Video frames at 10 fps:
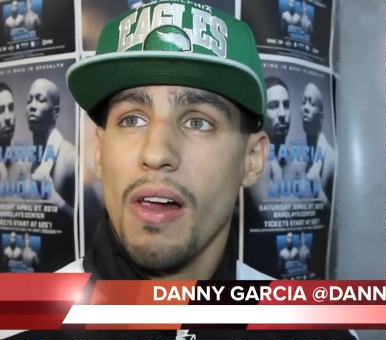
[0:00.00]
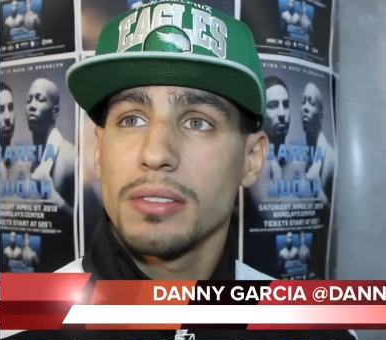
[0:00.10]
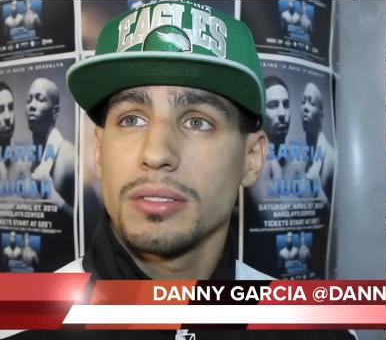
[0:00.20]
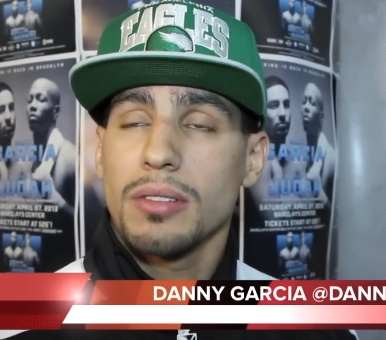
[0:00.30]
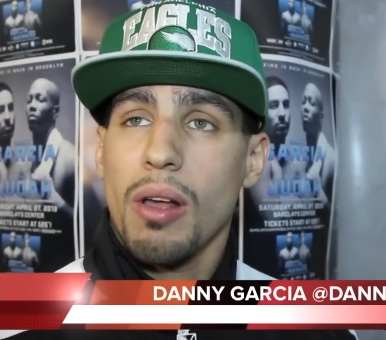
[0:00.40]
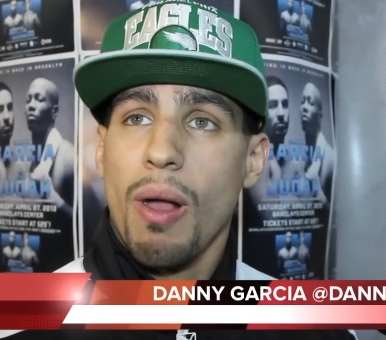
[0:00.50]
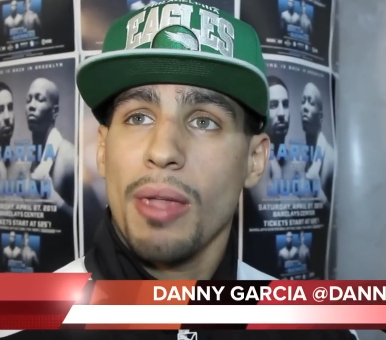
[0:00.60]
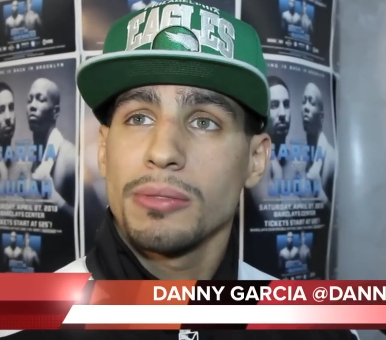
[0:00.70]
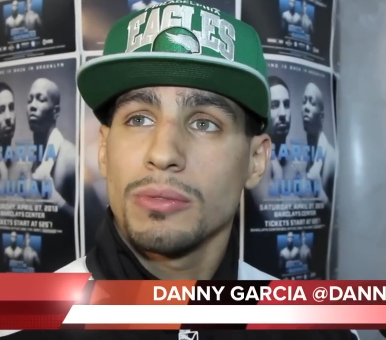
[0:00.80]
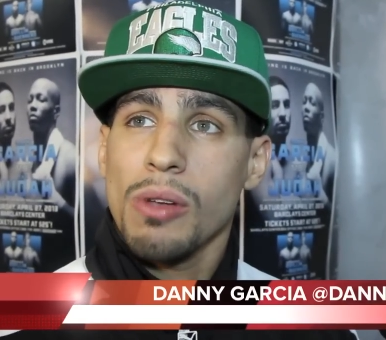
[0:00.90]
Speaker 1: Zab. He's always
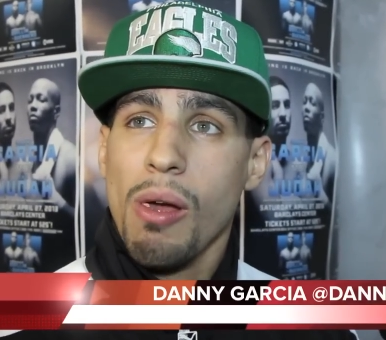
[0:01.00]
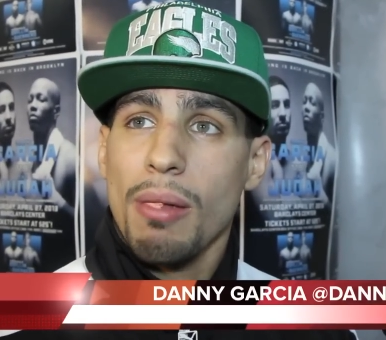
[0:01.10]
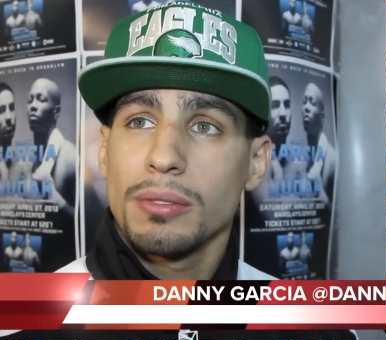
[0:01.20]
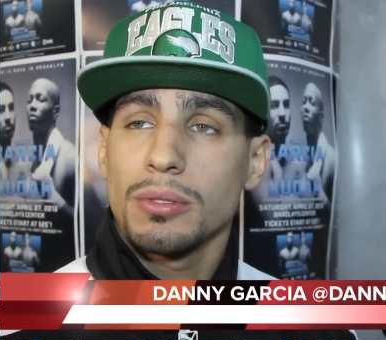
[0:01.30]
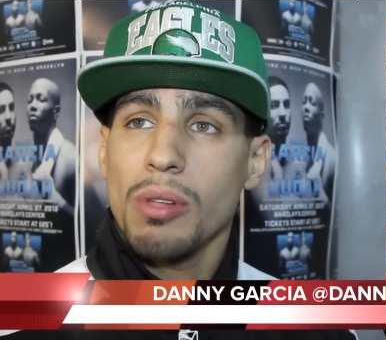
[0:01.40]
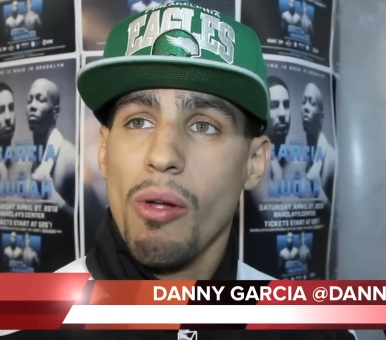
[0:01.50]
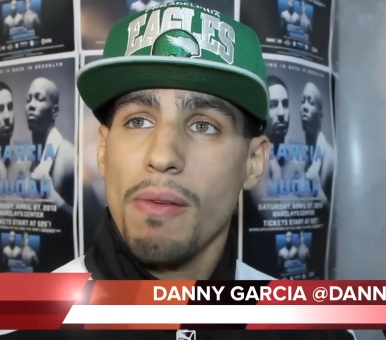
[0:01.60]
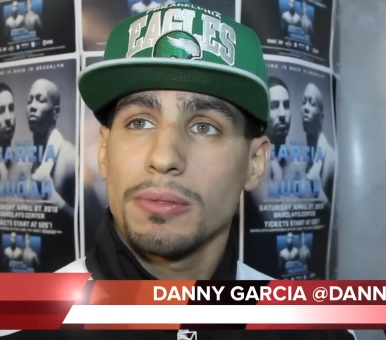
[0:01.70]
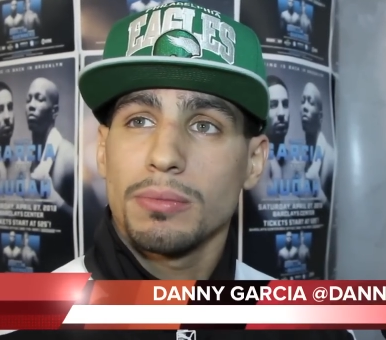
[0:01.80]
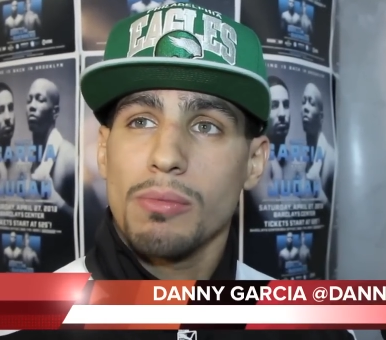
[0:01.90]
been a dude to talk
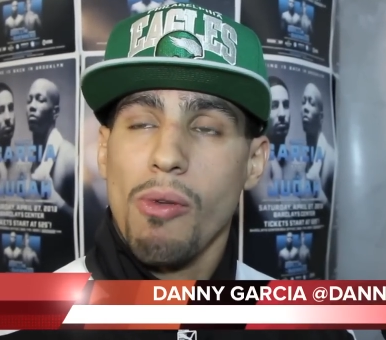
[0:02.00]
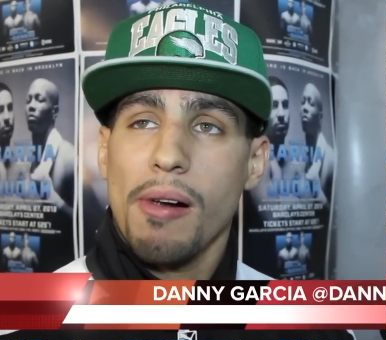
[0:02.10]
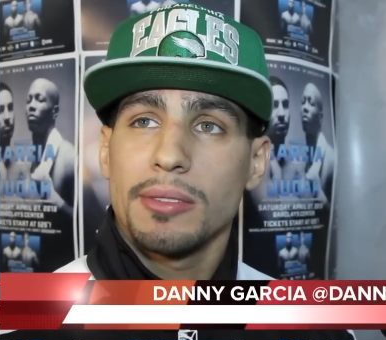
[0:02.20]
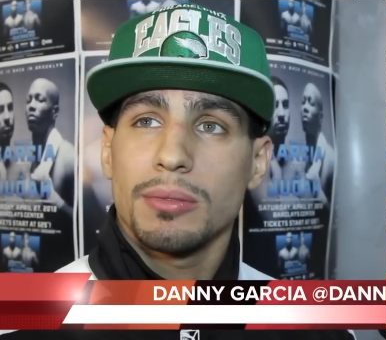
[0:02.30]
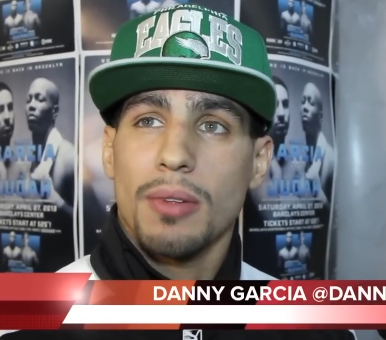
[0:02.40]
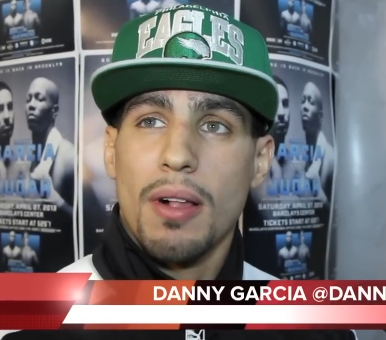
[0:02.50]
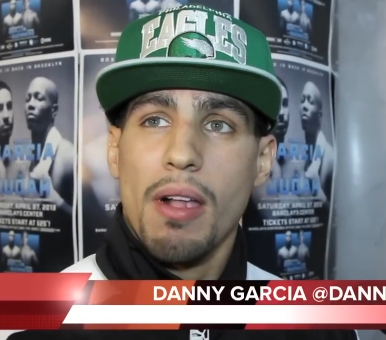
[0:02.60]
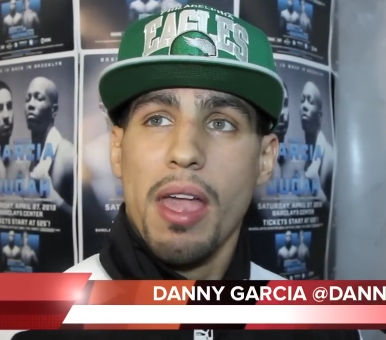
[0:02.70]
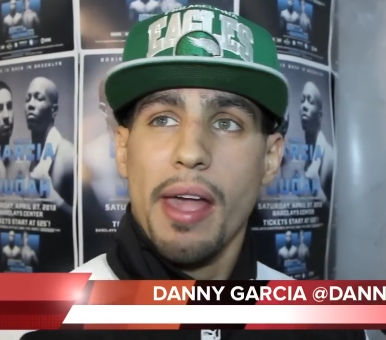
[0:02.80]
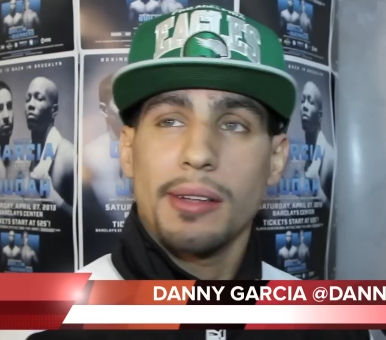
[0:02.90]
with a slick mouth
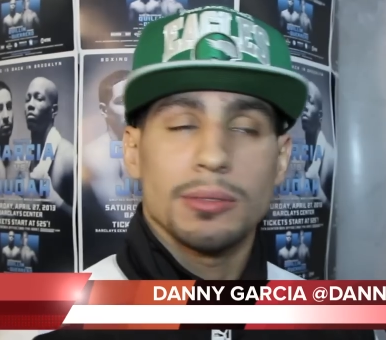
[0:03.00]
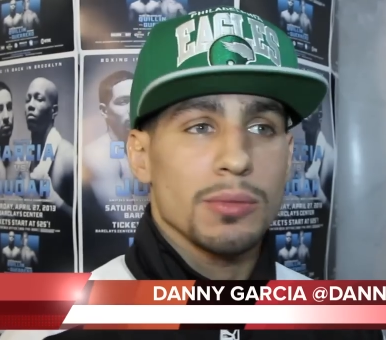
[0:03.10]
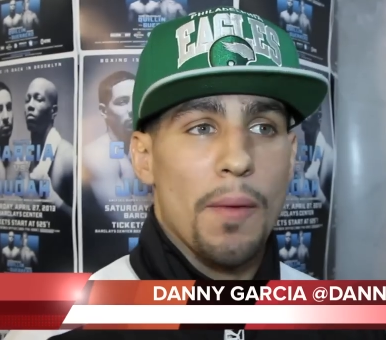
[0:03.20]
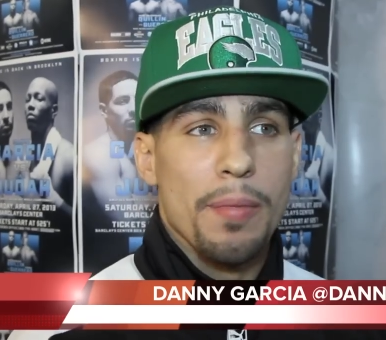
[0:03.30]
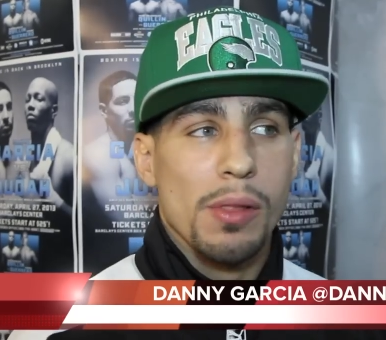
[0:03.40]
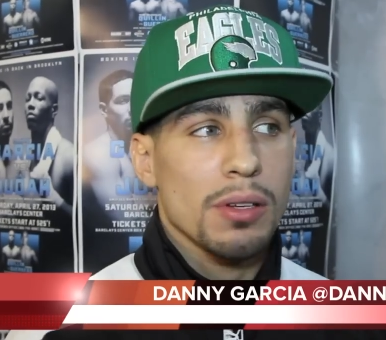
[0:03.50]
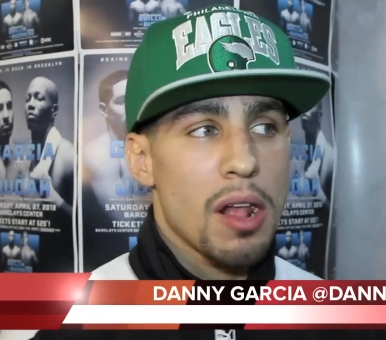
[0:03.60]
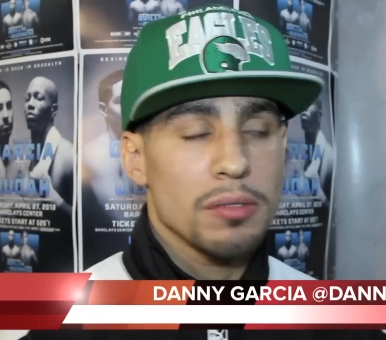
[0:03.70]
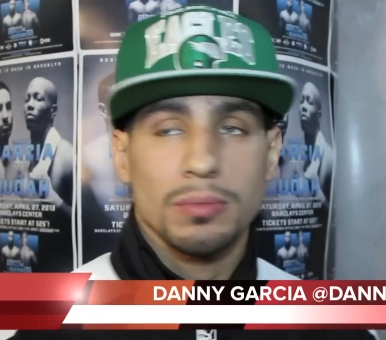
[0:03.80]
and, you know, get